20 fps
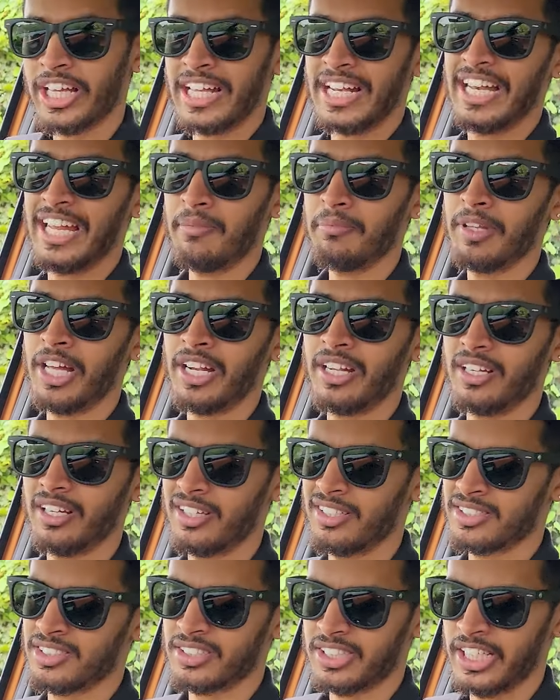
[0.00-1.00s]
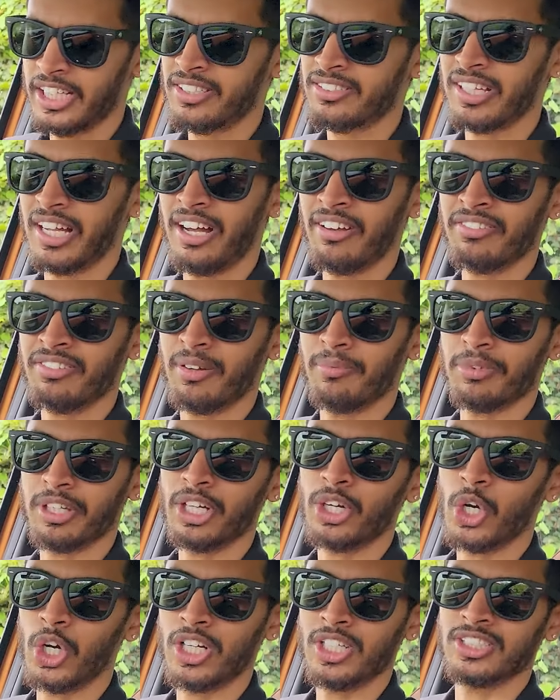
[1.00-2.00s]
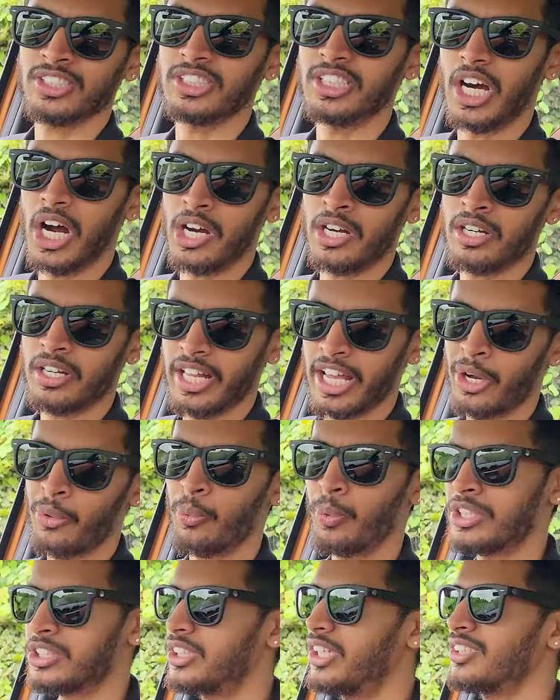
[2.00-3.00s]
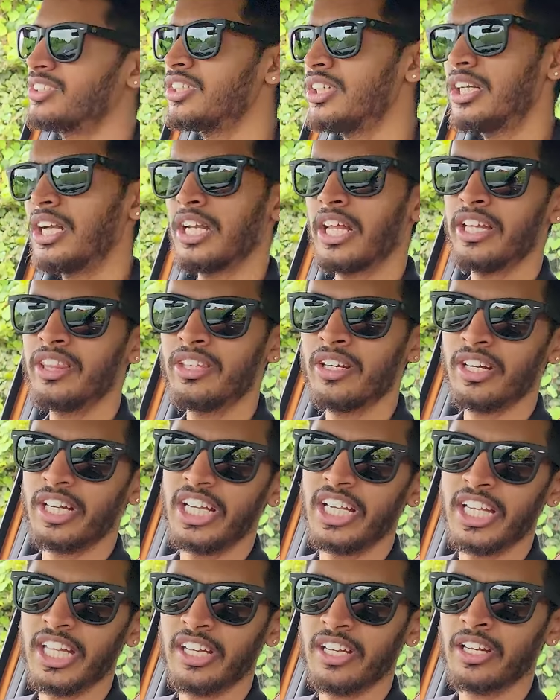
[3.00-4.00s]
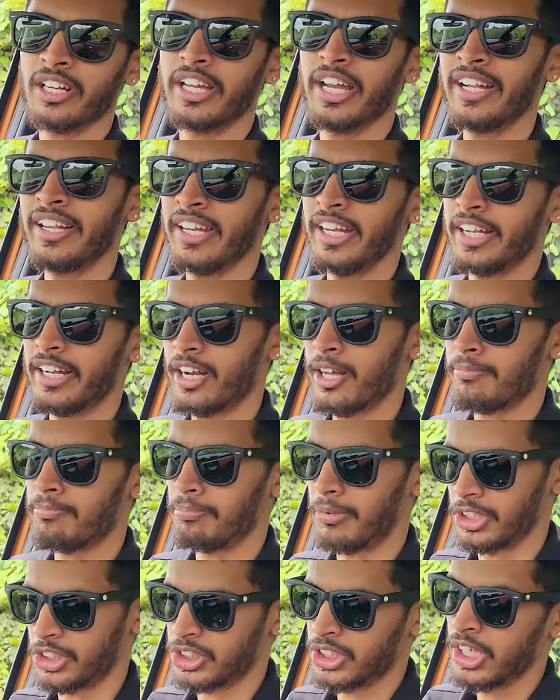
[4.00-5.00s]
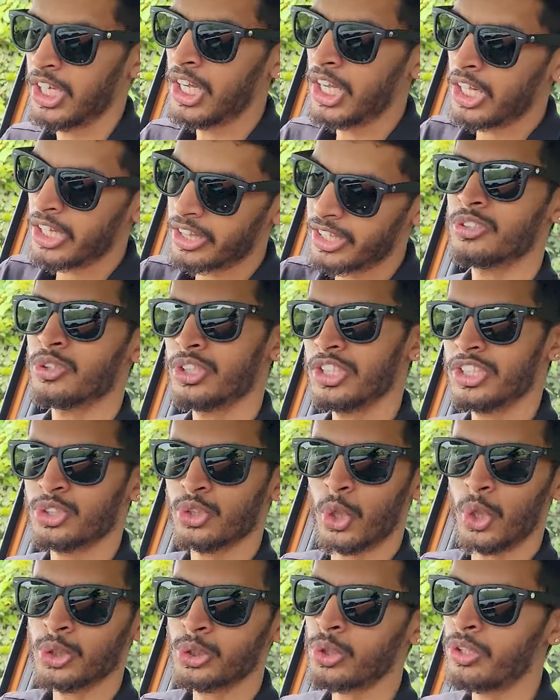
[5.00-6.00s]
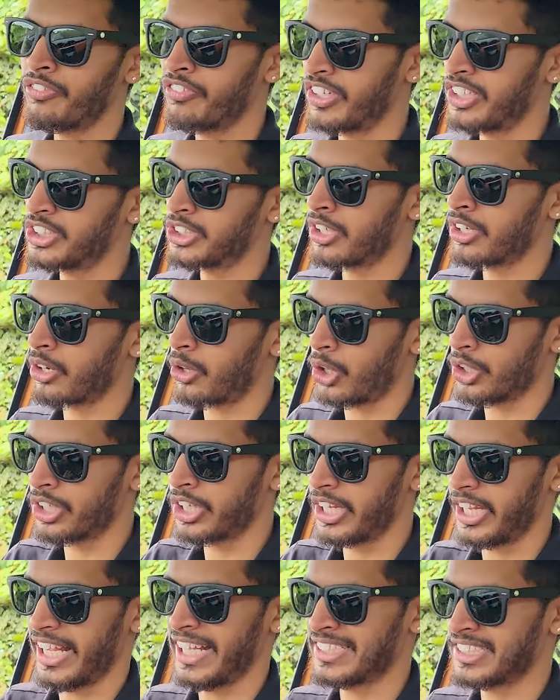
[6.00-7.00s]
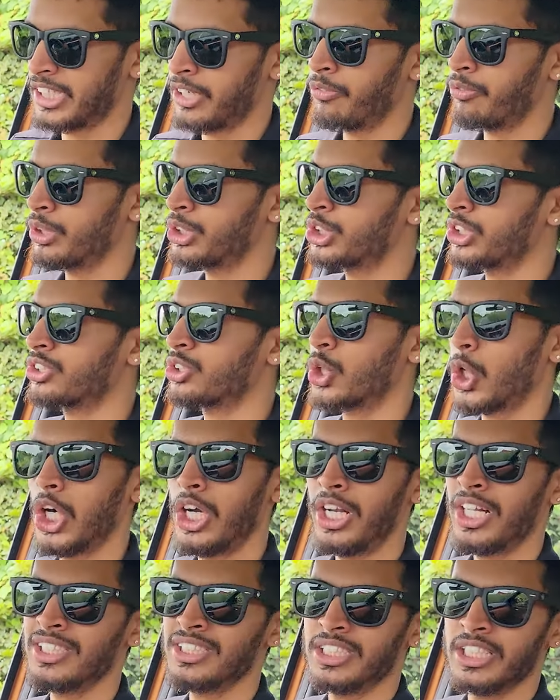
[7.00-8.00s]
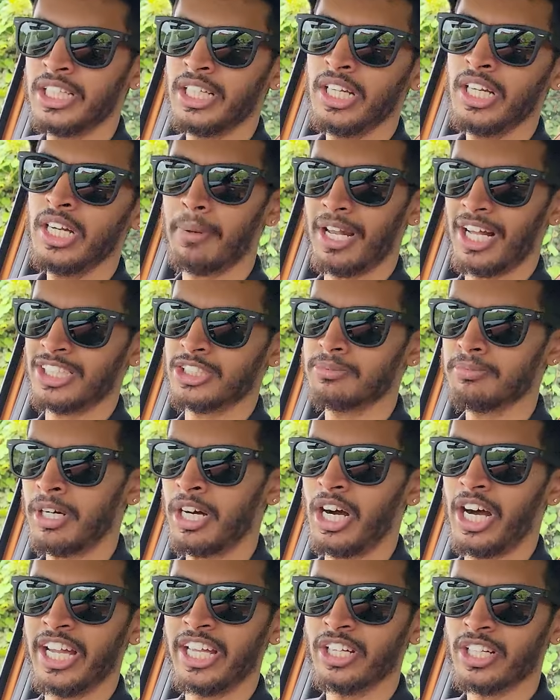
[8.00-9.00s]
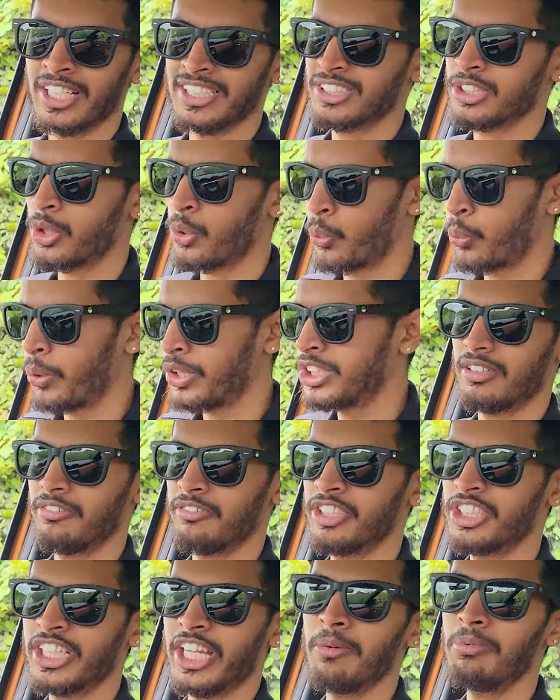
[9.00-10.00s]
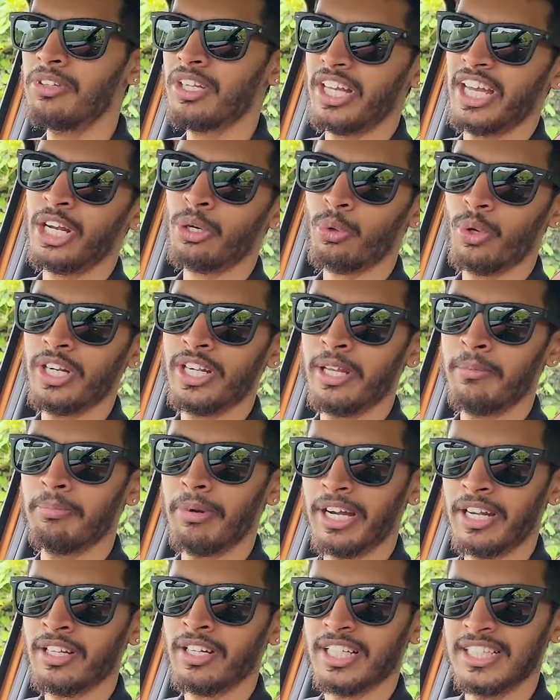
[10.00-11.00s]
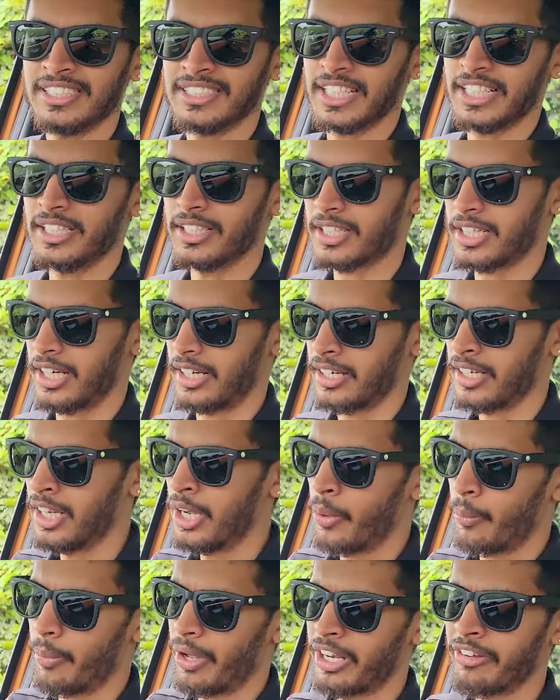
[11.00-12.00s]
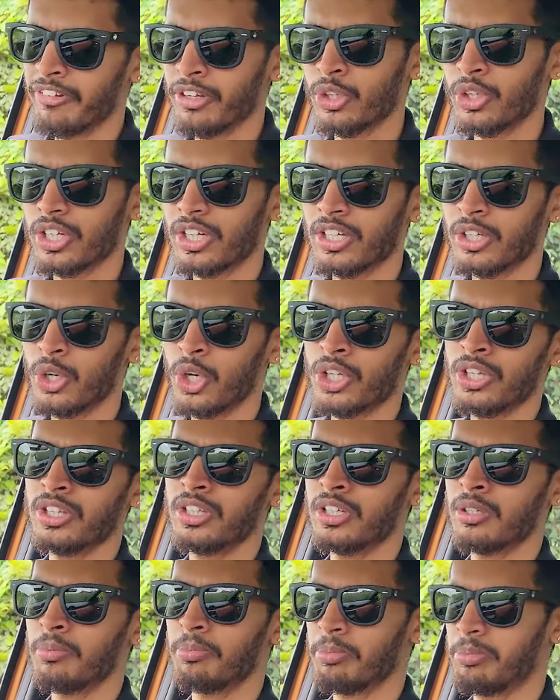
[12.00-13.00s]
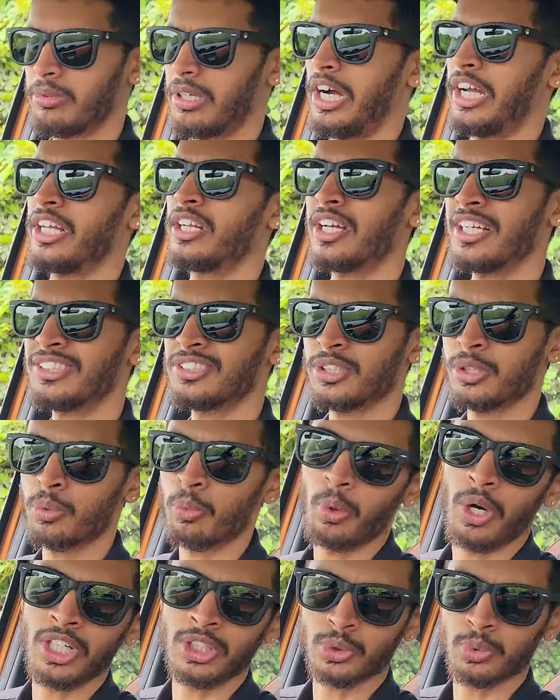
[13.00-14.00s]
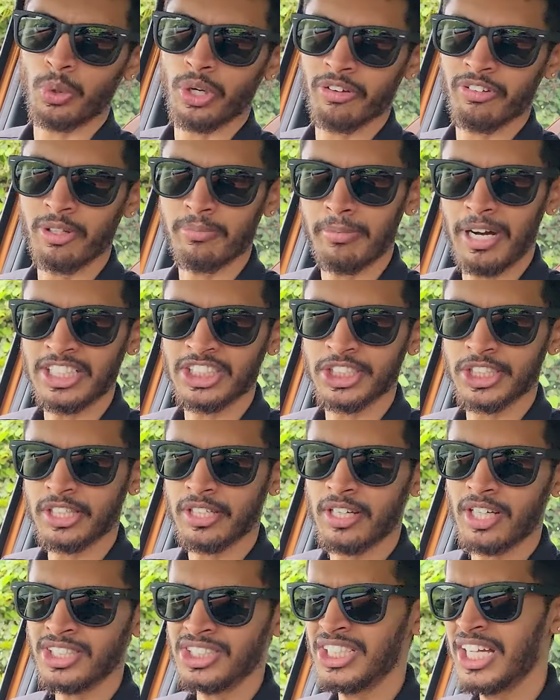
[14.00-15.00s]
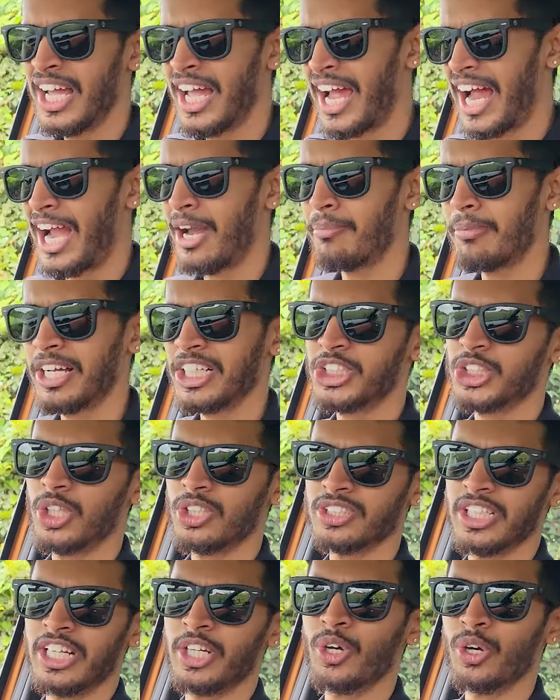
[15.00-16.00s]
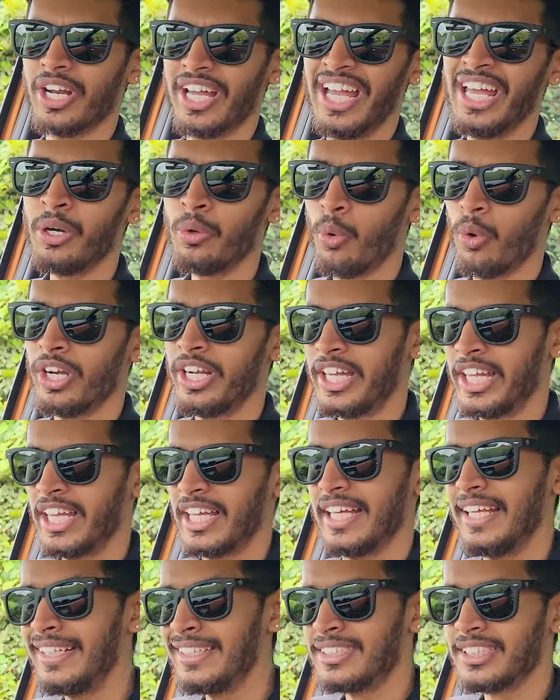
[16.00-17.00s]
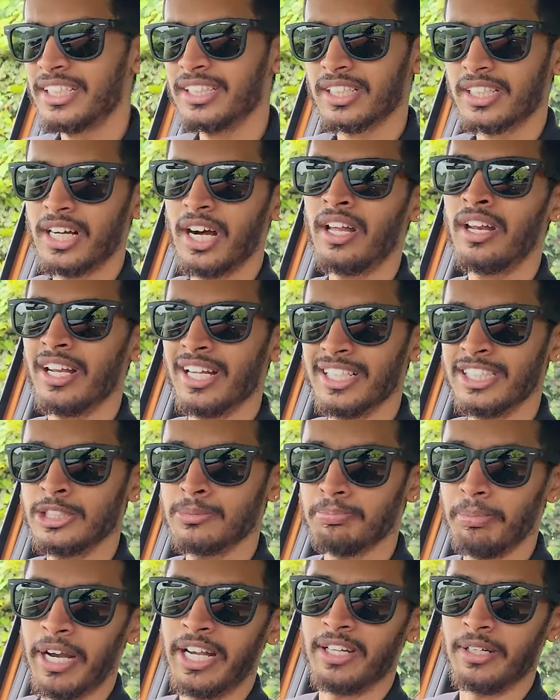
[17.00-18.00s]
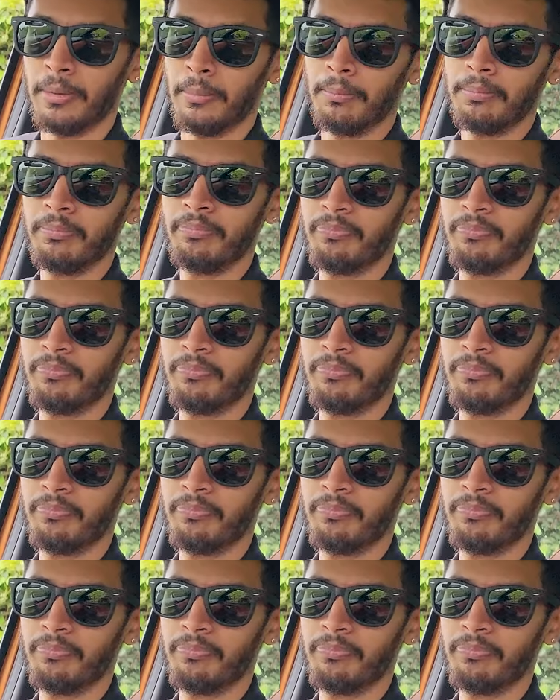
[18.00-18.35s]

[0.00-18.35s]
they claim that the seats have something called as guard tech, which doesn't let the interior get heated up much. So there's also a feature on the AC which is called as the plasma ionizer, which keeps the air quality better inside the car. Whenever you turn on, the ionizer works whatever the magic it does and makes sure that your air quality inside the car is better.